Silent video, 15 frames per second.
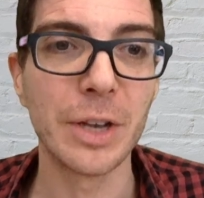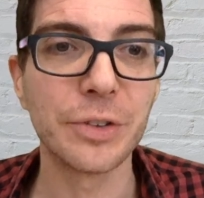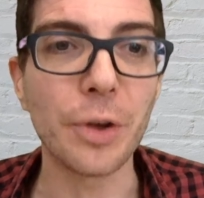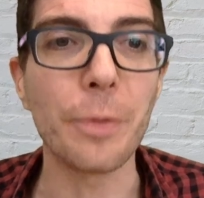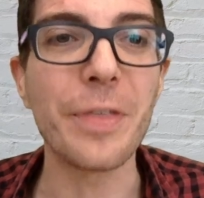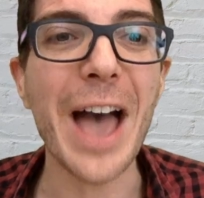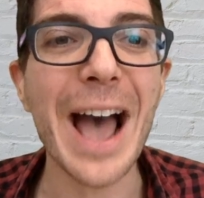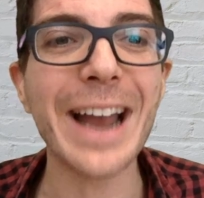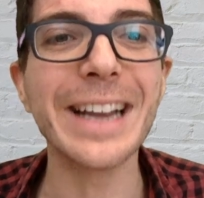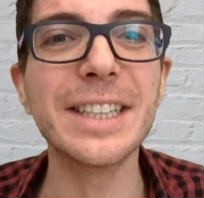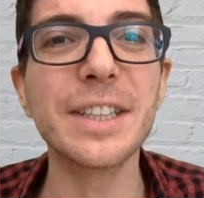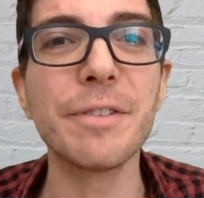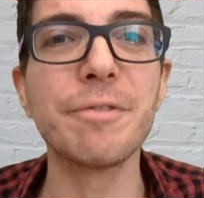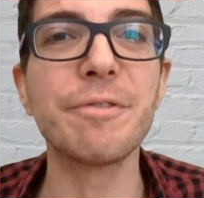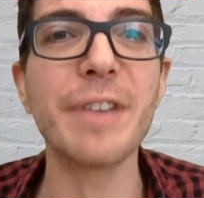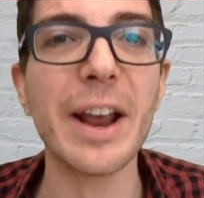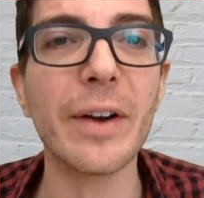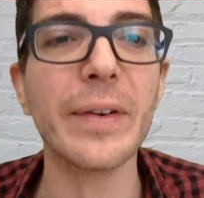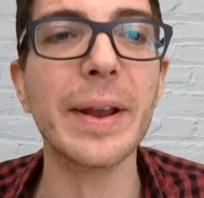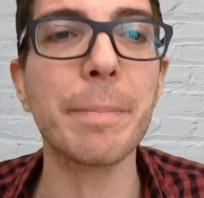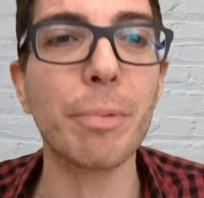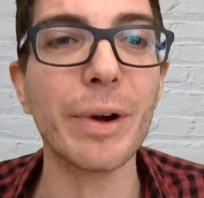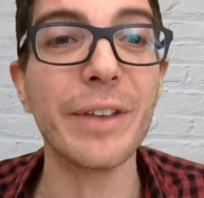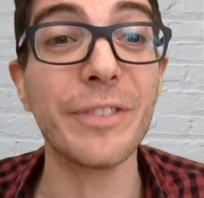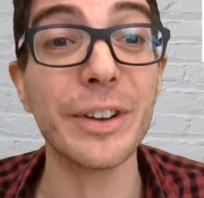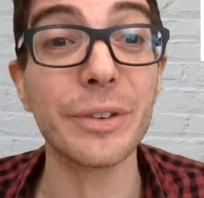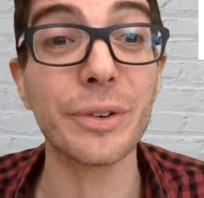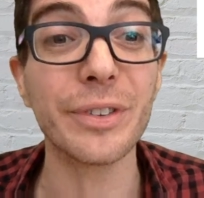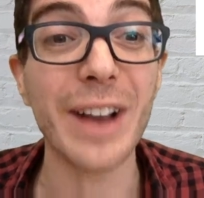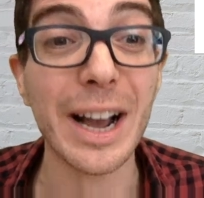So that is a very brief
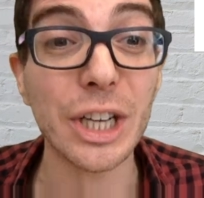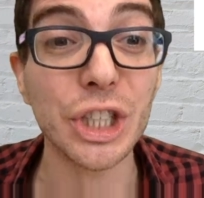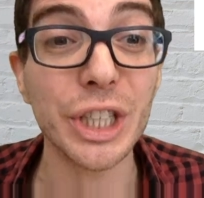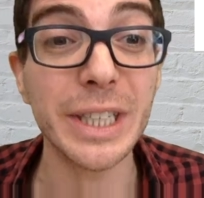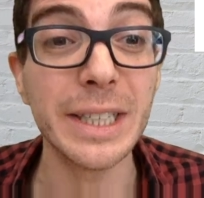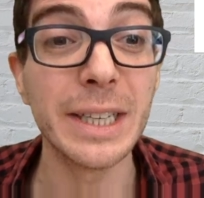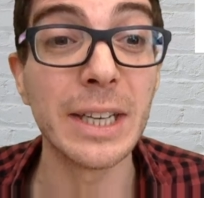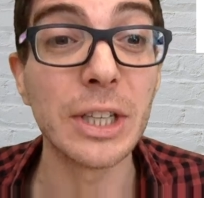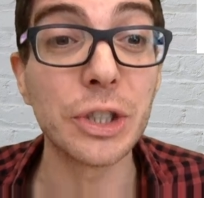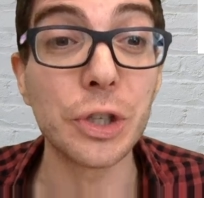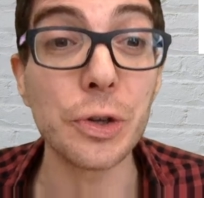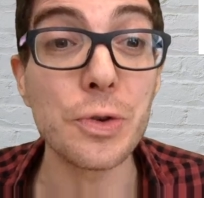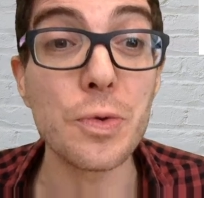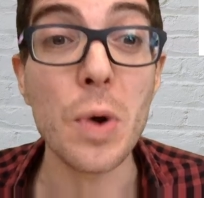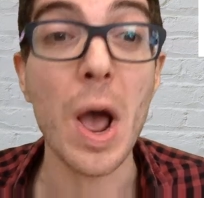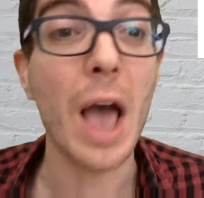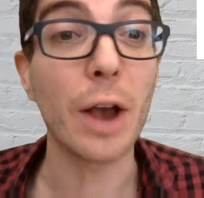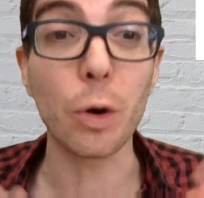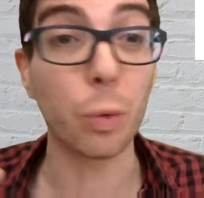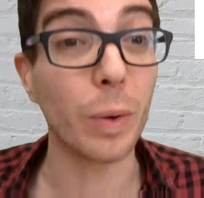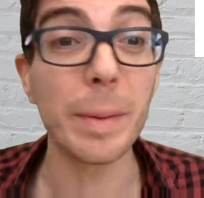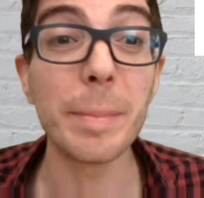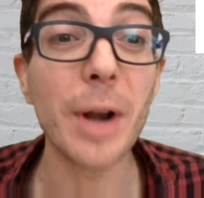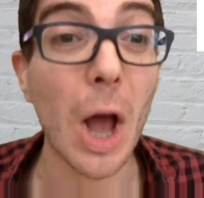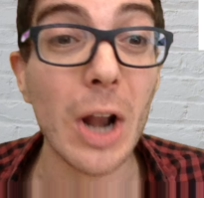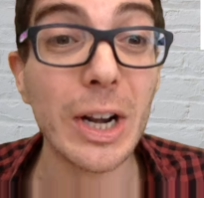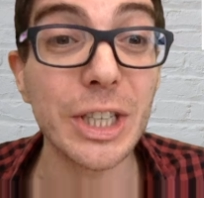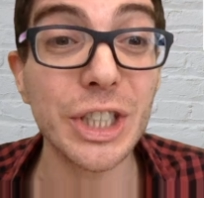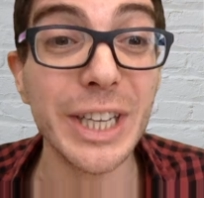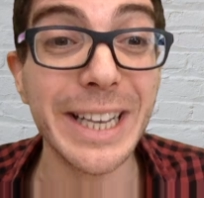introduction to
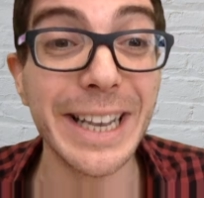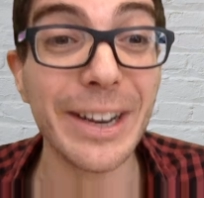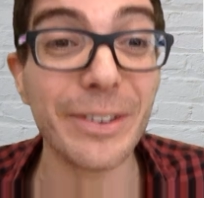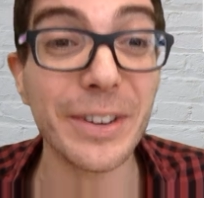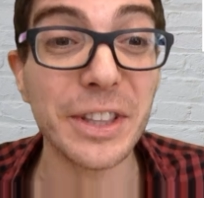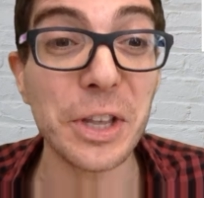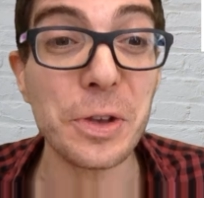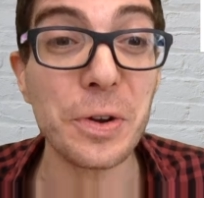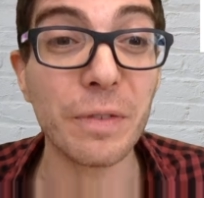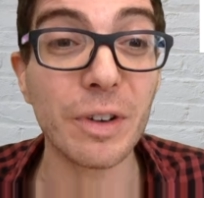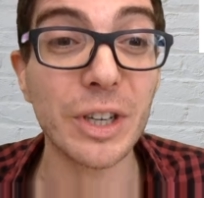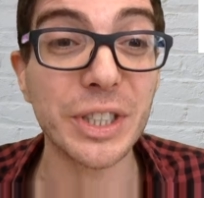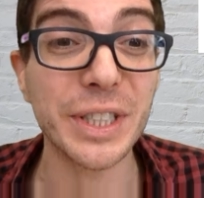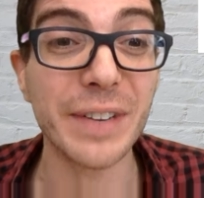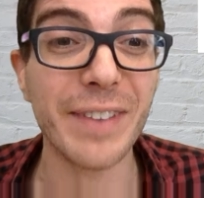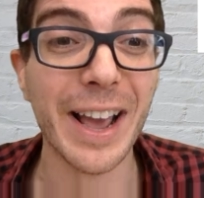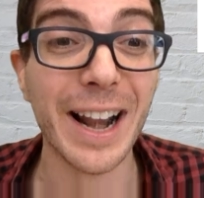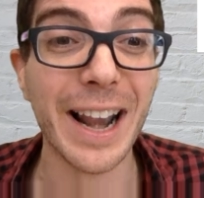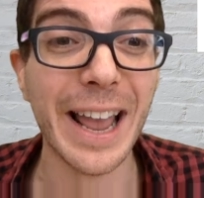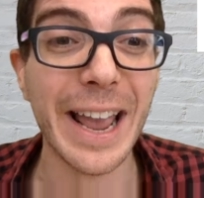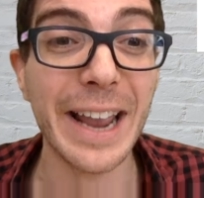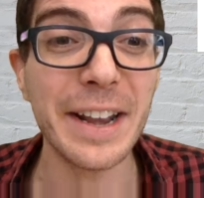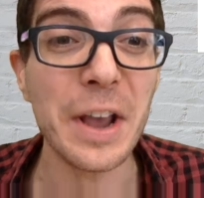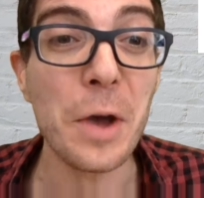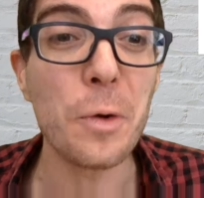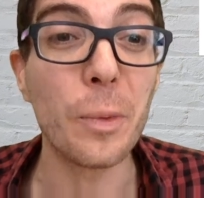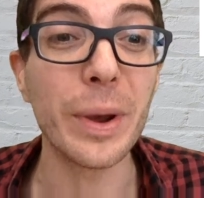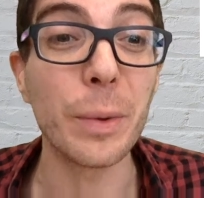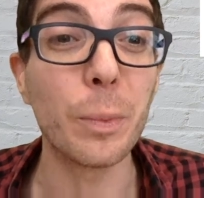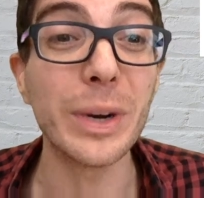criminology here at the University of Adelaide.
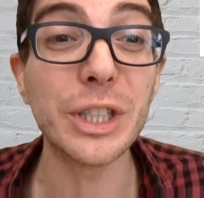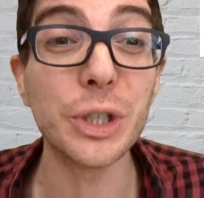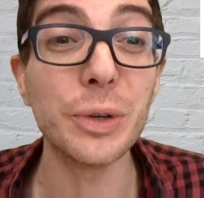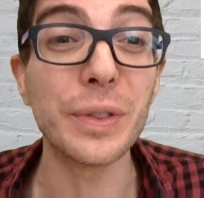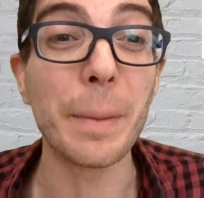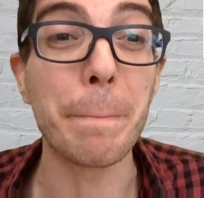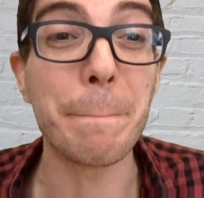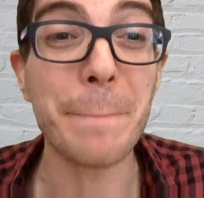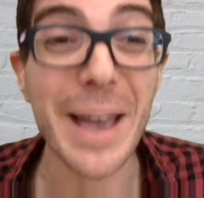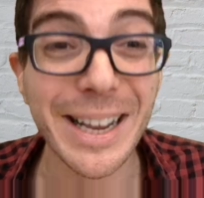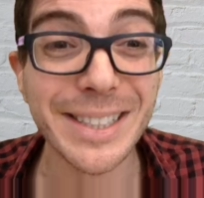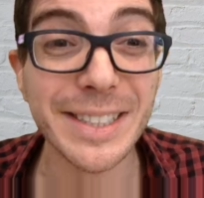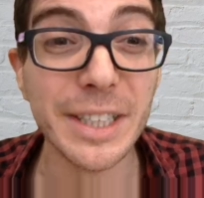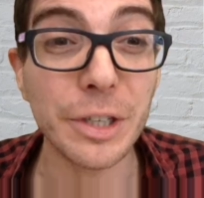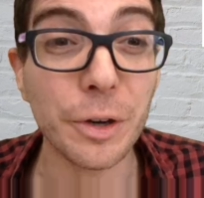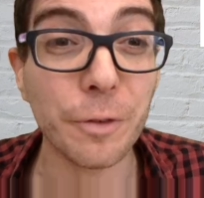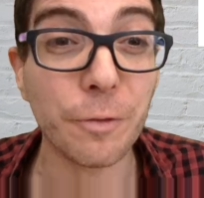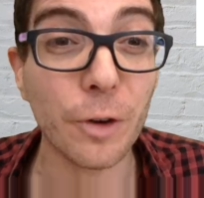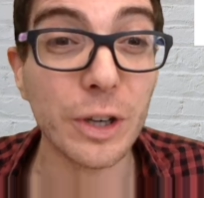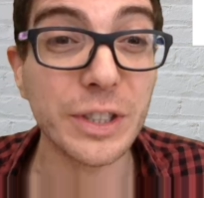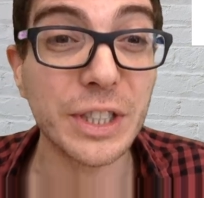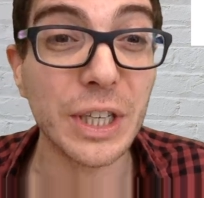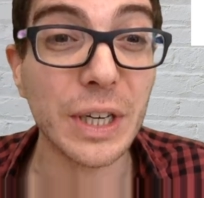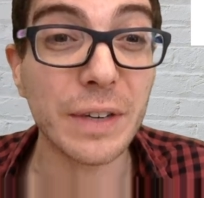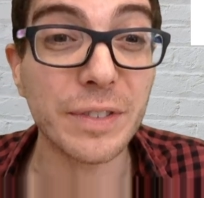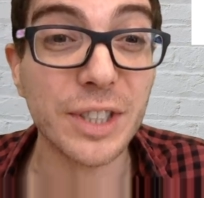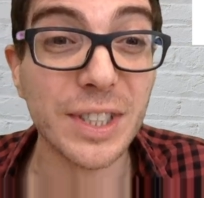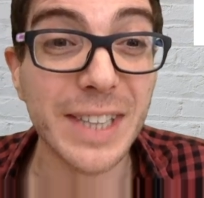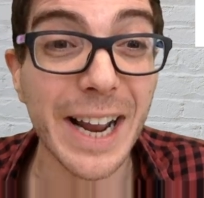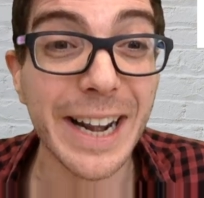We wish you the best in your first year of
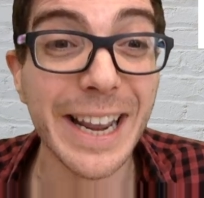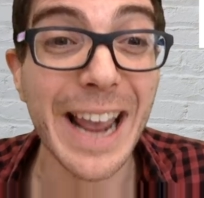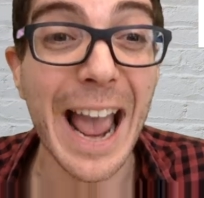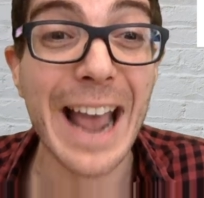study.